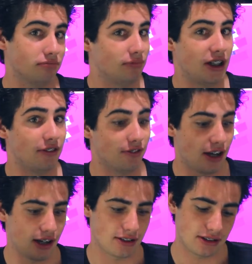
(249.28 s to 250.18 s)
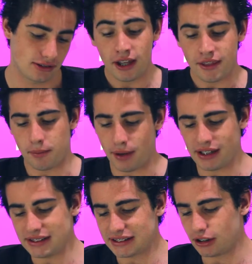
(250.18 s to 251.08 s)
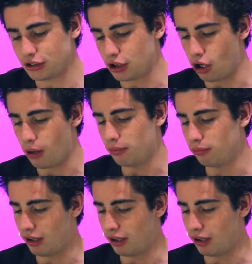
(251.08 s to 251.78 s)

hidden fact. The buttons on top,